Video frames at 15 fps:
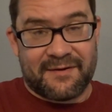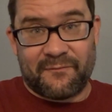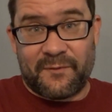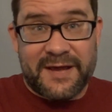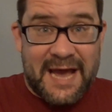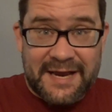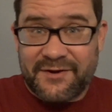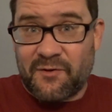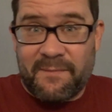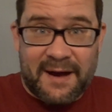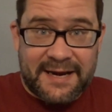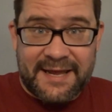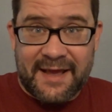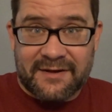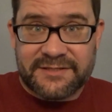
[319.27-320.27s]
we got
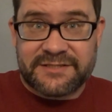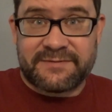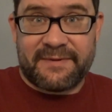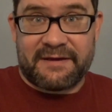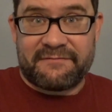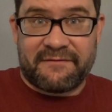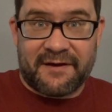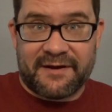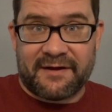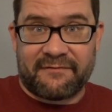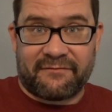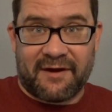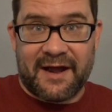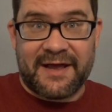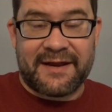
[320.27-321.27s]
nobody else to make fun
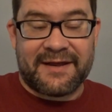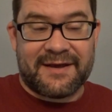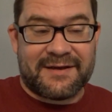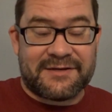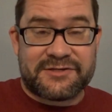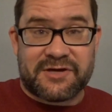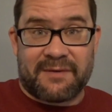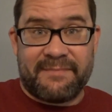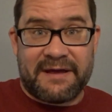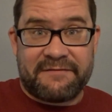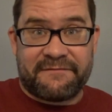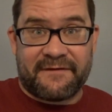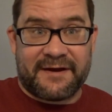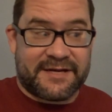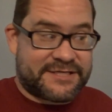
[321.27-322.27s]
of, right? So I made
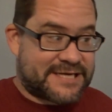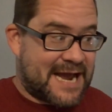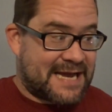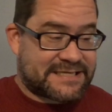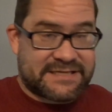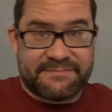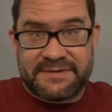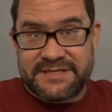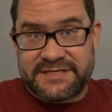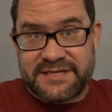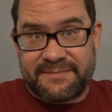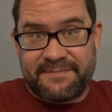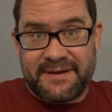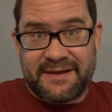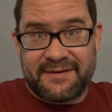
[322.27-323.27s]
fun of Jackson,
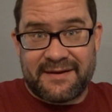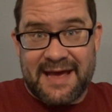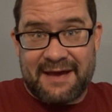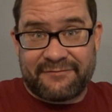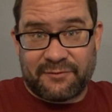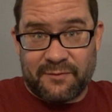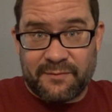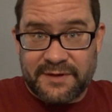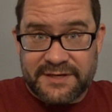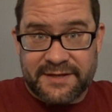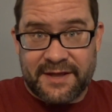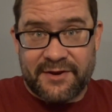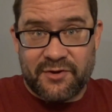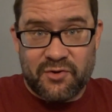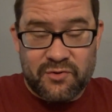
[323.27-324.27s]
Mississippi after we went to
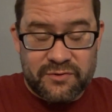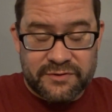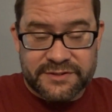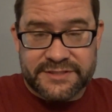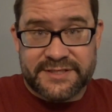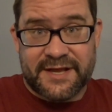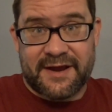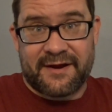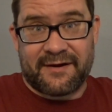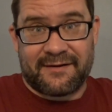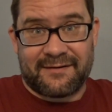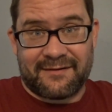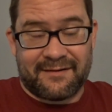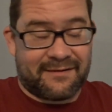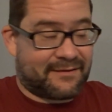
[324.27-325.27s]
that Hooters
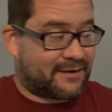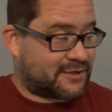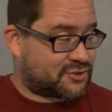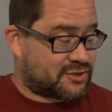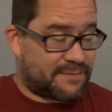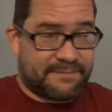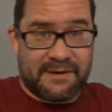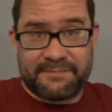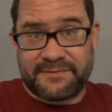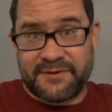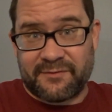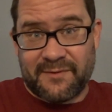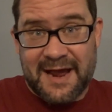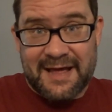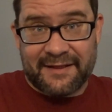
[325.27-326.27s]
there on our trip up to
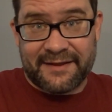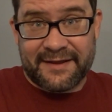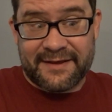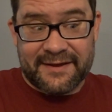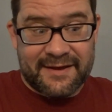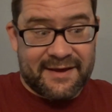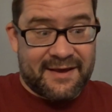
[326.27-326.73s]
the rally.